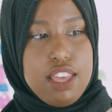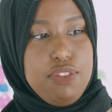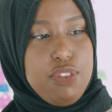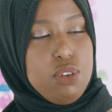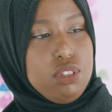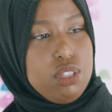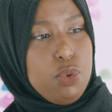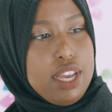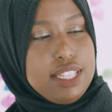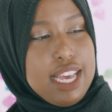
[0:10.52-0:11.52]
It feels
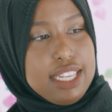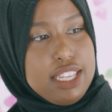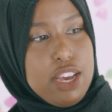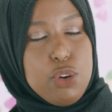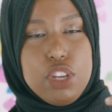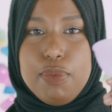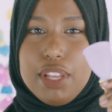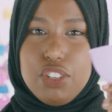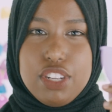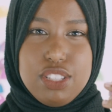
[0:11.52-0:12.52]
quite tactile. Could it be a
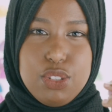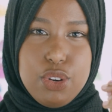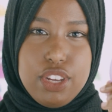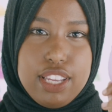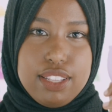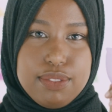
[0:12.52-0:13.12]
stress toy?